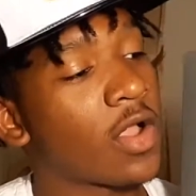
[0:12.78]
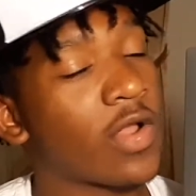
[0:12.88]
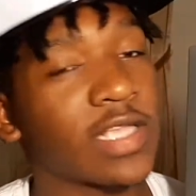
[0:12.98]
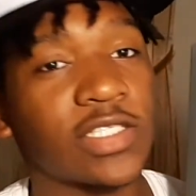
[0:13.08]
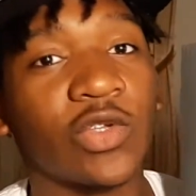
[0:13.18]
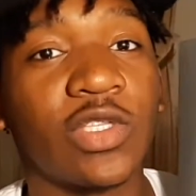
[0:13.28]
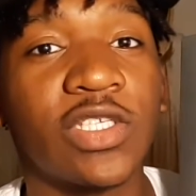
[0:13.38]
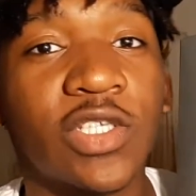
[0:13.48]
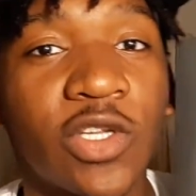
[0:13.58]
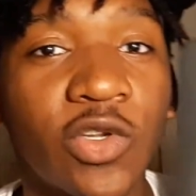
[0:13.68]
Alright, so
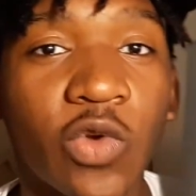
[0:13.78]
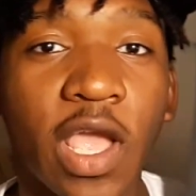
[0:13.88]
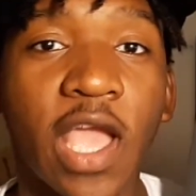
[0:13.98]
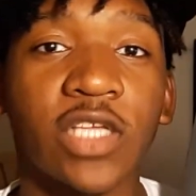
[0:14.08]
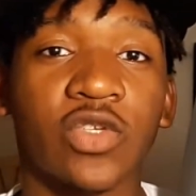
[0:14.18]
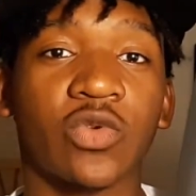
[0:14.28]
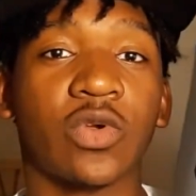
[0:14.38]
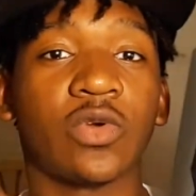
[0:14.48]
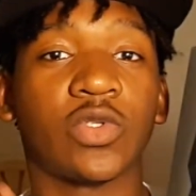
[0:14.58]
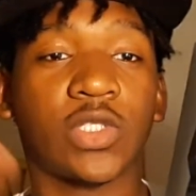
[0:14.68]
these are the new
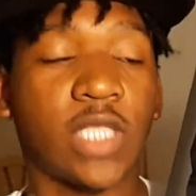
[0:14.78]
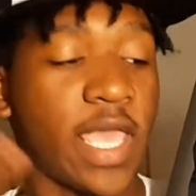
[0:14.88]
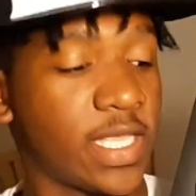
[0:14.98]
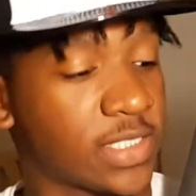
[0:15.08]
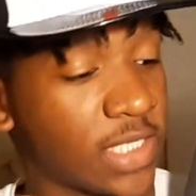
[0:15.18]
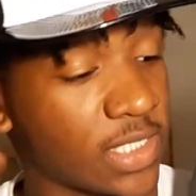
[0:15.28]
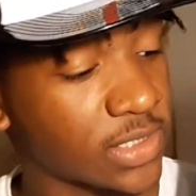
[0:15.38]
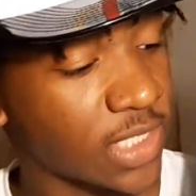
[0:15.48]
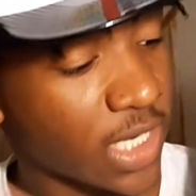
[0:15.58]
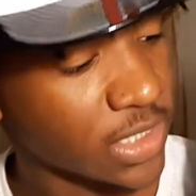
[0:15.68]
Astro
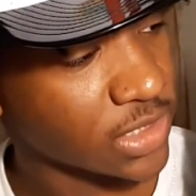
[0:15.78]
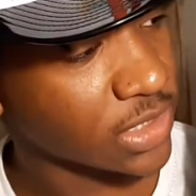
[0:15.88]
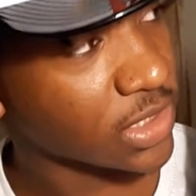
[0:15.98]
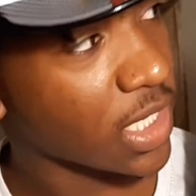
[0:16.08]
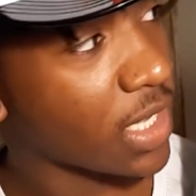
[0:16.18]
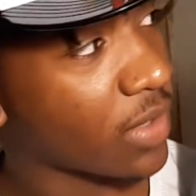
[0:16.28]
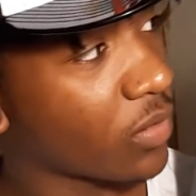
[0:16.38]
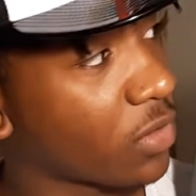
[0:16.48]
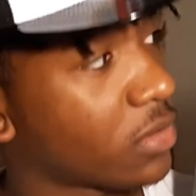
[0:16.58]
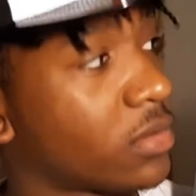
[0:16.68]
A10s that I just got.
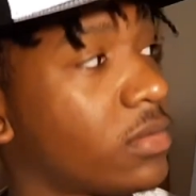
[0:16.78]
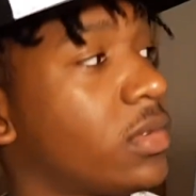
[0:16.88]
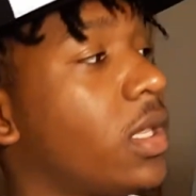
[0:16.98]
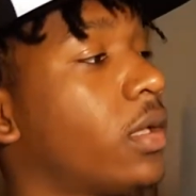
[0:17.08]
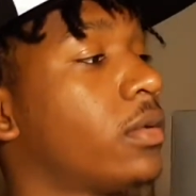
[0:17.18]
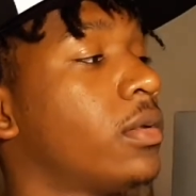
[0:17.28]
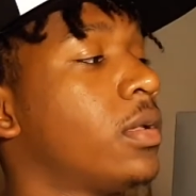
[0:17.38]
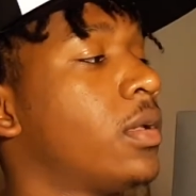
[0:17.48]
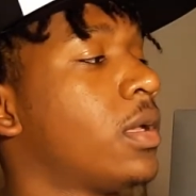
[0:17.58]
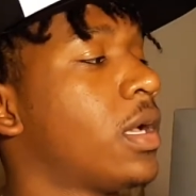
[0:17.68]
Well, yeah.
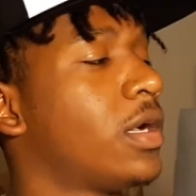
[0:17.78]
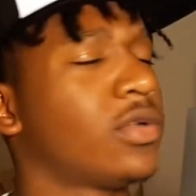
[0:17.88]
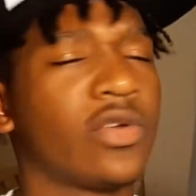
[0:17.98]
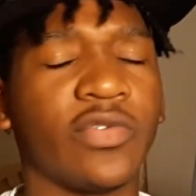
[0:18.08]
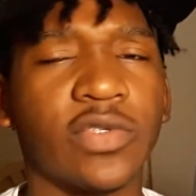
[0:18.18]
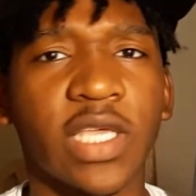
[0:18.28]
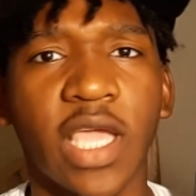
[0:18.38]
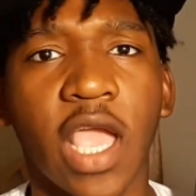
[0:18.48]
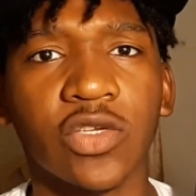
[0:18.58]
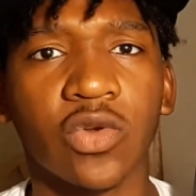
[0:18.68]
I don't know if you say
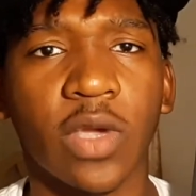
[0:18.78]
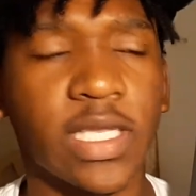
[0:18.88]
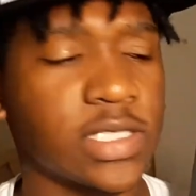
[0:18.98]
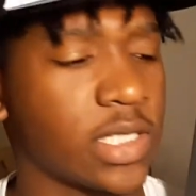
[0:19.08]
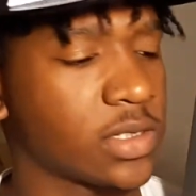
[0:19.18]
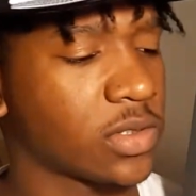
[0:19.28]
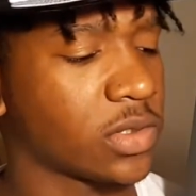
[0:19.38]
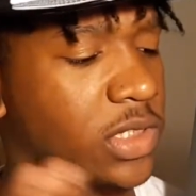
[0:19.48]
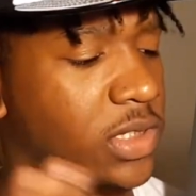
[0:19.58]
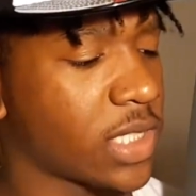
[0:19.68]
Astro A10s or
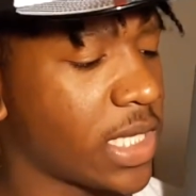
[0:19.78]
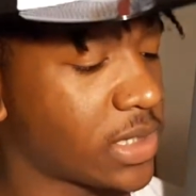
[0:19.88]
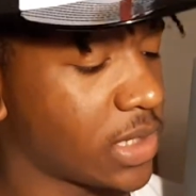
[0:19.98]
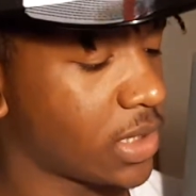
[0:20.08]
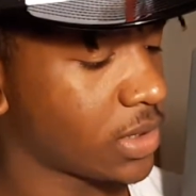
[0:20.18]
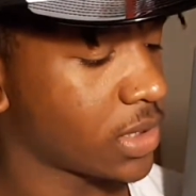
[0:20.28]
just A10s.